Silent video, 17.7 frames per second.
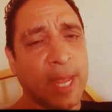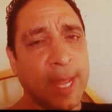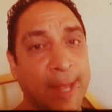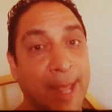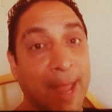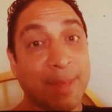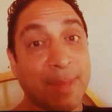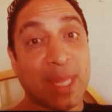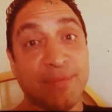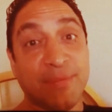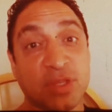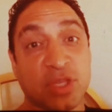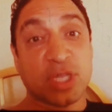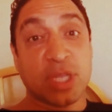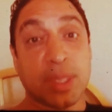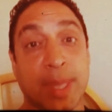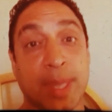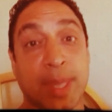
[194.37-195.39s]
I mean, they even took the
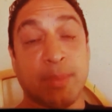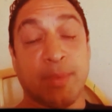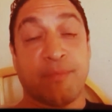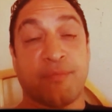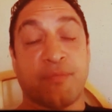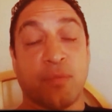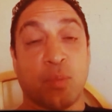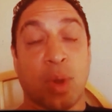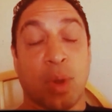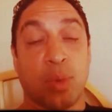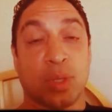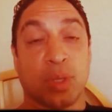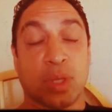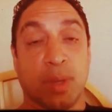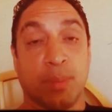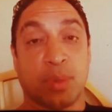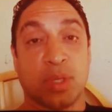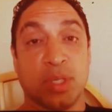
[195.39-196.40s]
name of what was
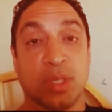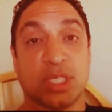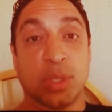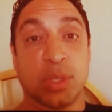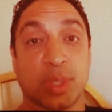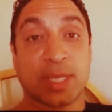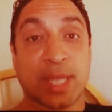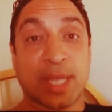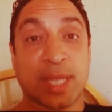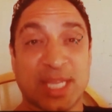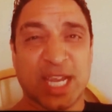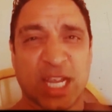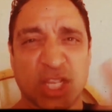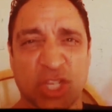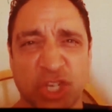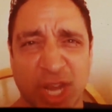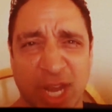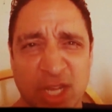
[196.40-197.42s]
continuous contact and
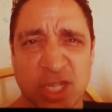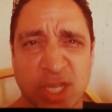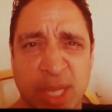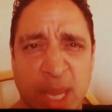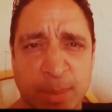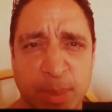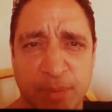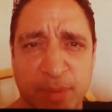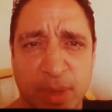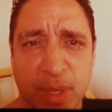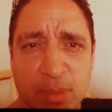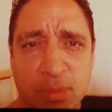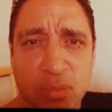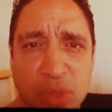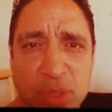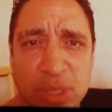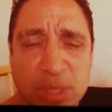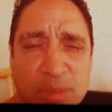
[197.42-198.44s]
changed the name of it,
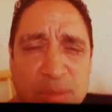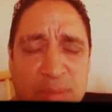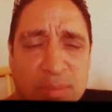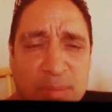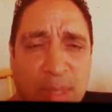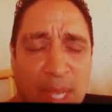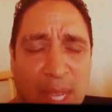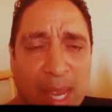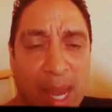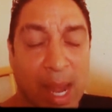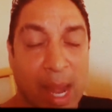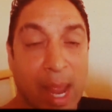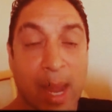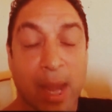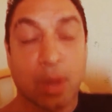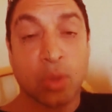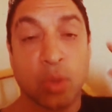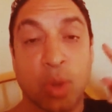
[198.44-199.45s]
which is,
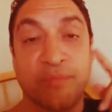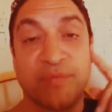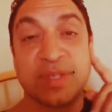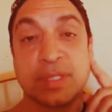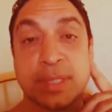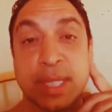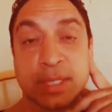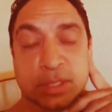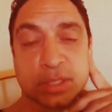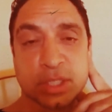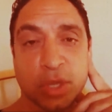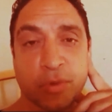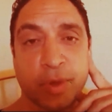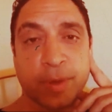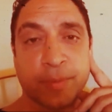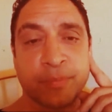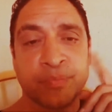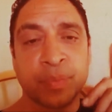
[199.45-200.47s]
I don't know if it's necessary.